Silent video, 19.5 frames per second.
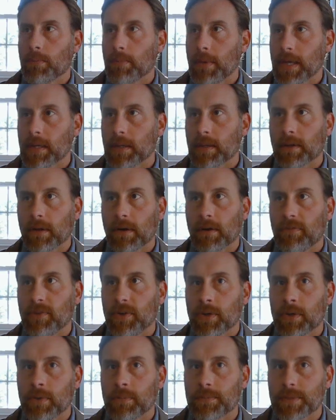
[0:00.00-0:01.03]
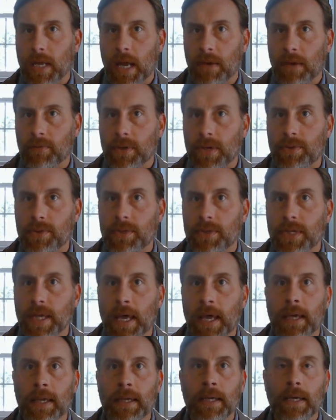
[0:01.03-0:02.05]
making their films every other
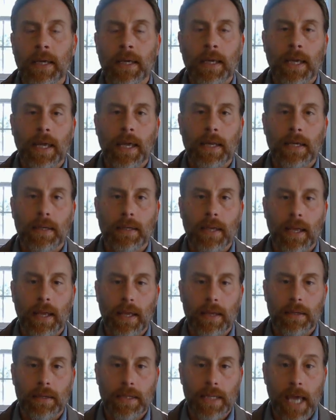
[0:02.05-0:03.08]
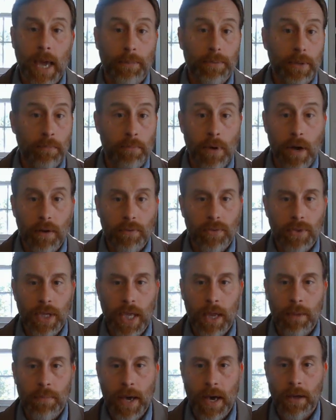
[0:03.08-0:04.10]
day, and Captain Marvel
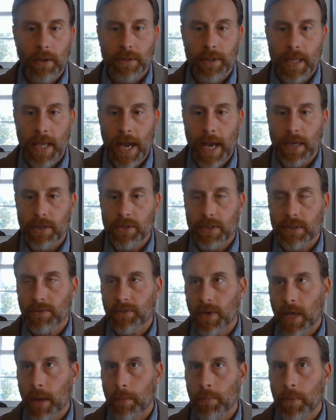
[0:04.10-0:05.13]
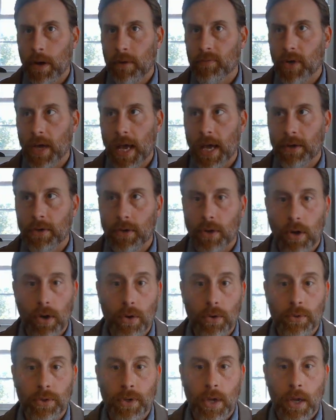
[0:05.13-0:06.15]
came out, the actress of Captain Marvel had her
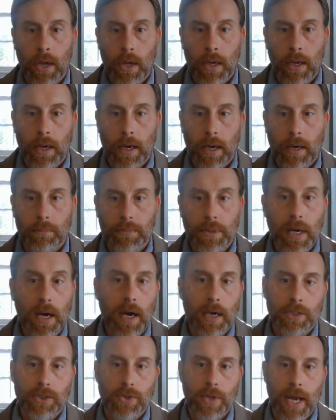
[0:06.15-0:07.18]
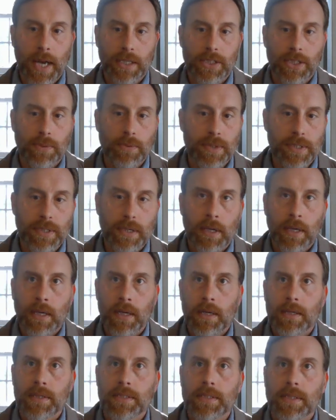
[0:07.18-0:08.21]
own contract. She was
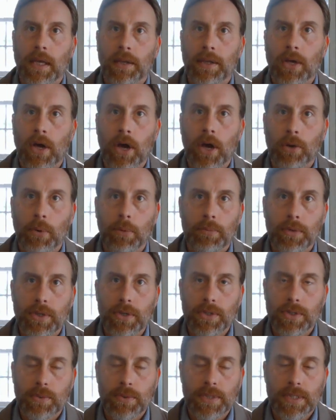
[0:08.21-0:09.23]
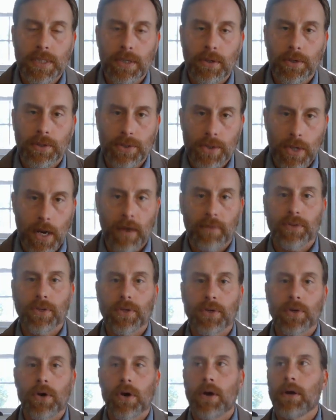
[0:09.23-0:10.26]
selling automobiles. You would see her driving
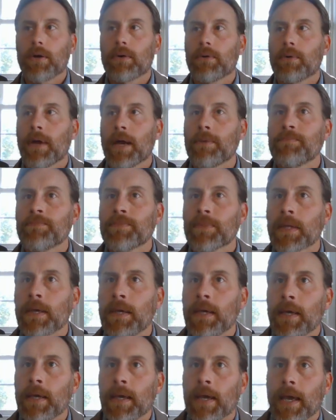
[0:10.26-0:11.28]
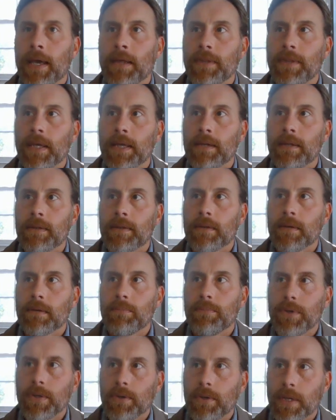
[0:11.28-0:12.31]
the car, right? And then the
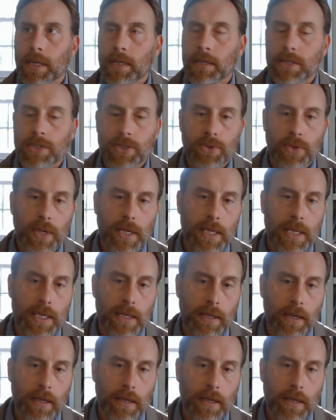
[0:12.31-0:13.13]
beauty industry,